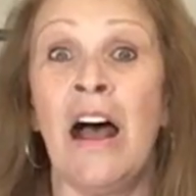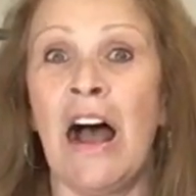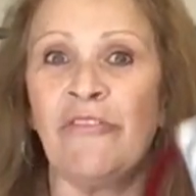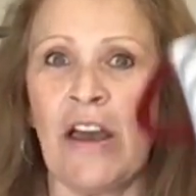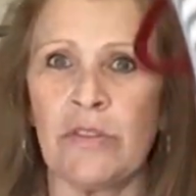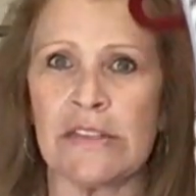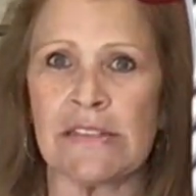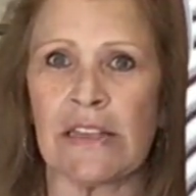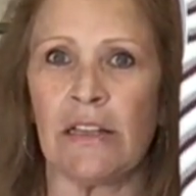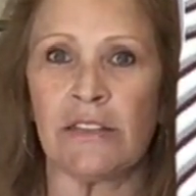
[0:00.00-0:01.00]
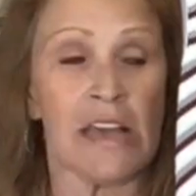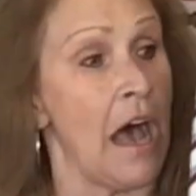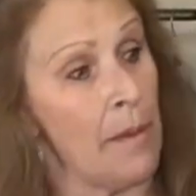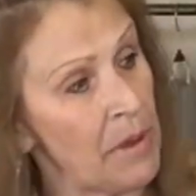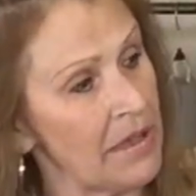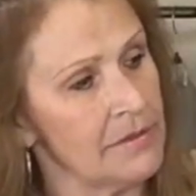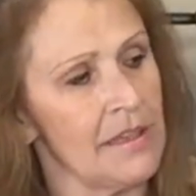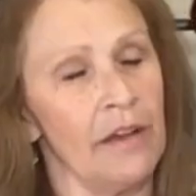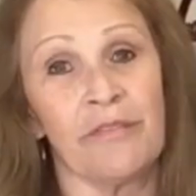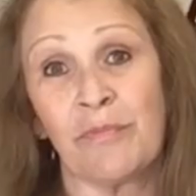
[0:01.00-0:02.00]
I found this little top and
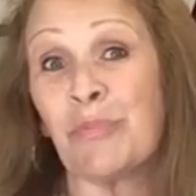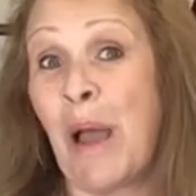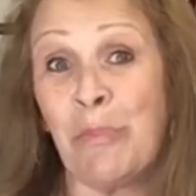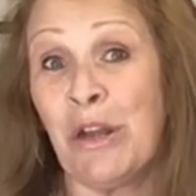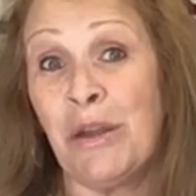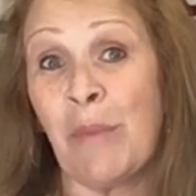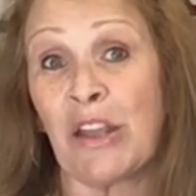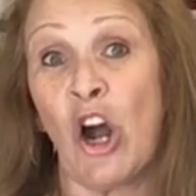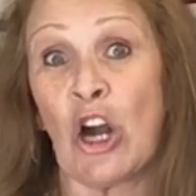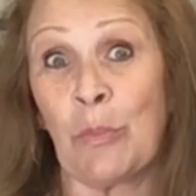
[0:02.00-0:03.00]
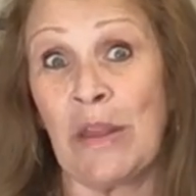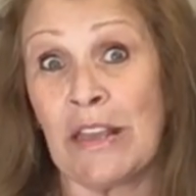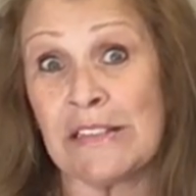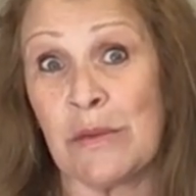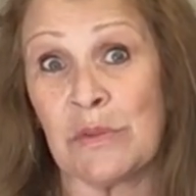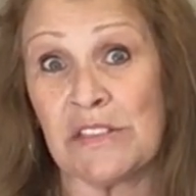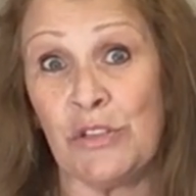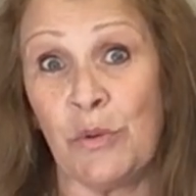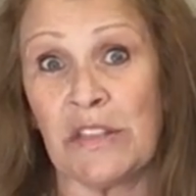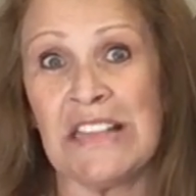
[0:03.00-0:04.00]
uh, I put it in my cart because it was
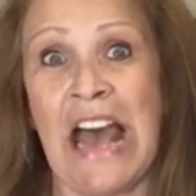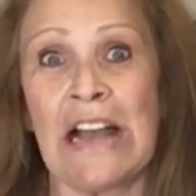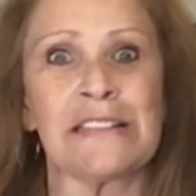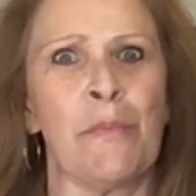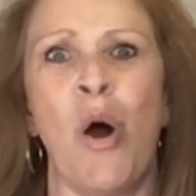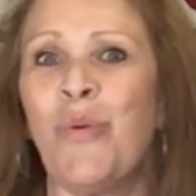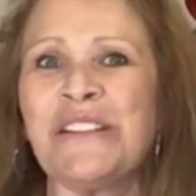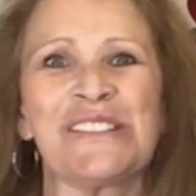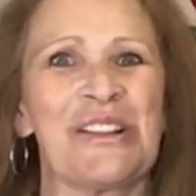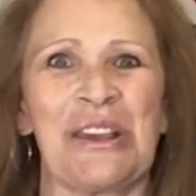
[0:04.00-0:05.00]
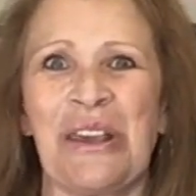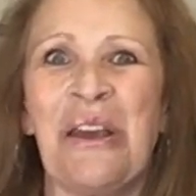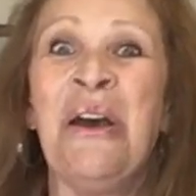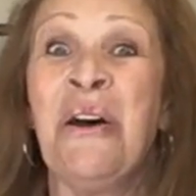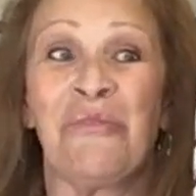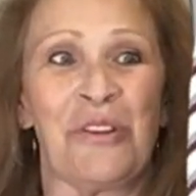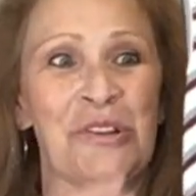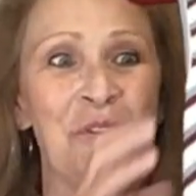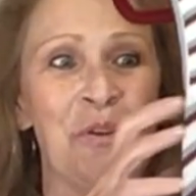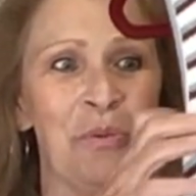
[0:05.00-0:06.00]
new with tags. I'm always looking for
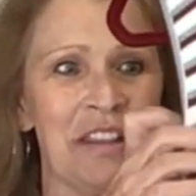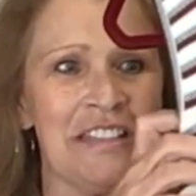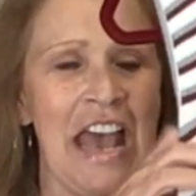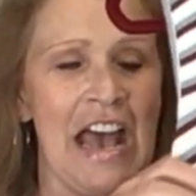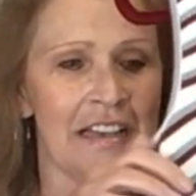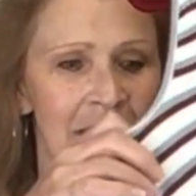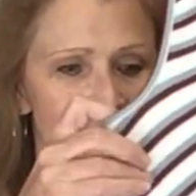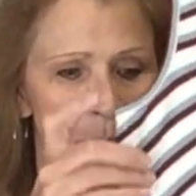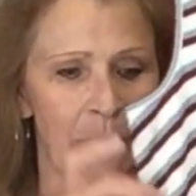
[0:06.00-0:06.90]
new with tags at the